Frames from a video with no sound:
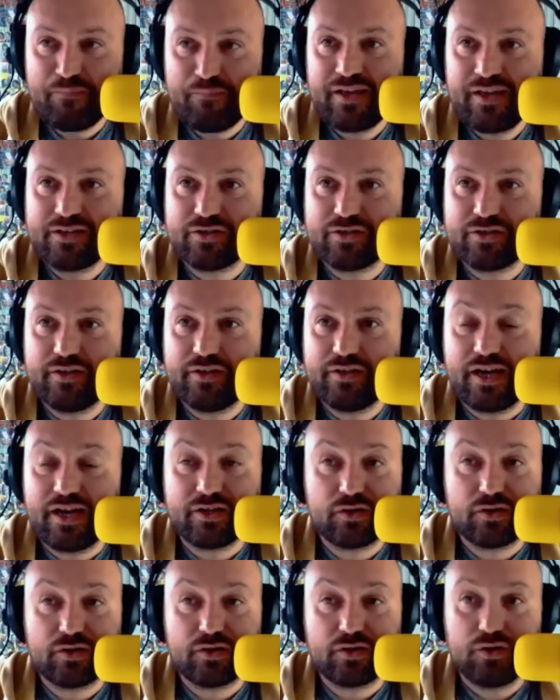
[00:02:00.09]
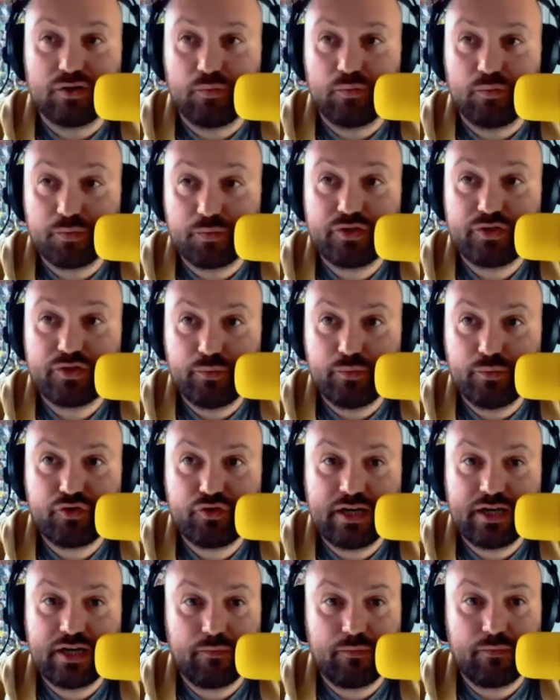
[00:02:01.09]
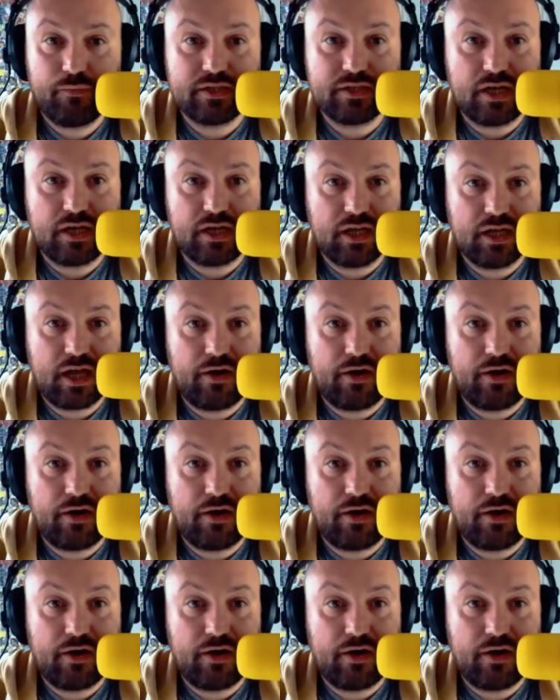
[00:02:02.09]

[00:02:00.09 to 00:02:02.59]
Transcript: So yeah, so we treat it like we're designing a character